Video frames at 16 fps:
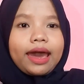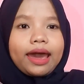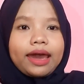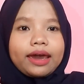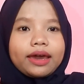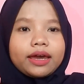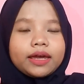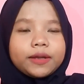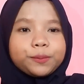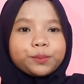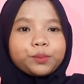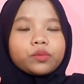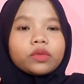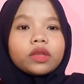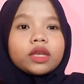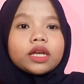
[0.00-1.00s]
and
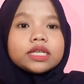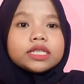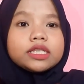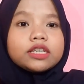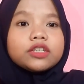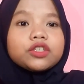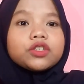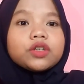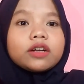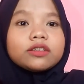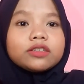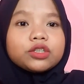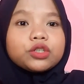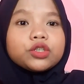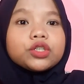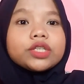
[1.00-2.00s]
she
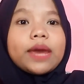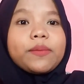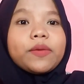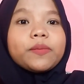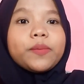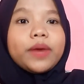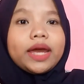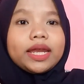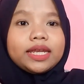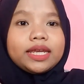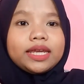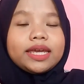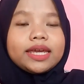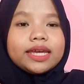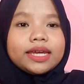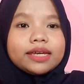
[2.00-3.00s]
started to save
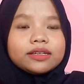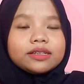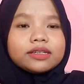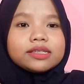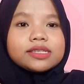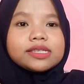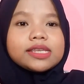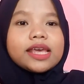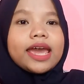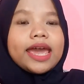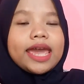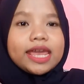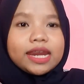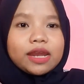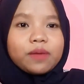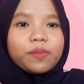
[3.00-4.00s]
money is
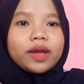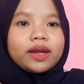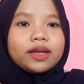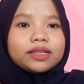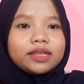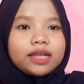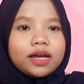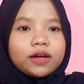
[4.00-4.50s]
independent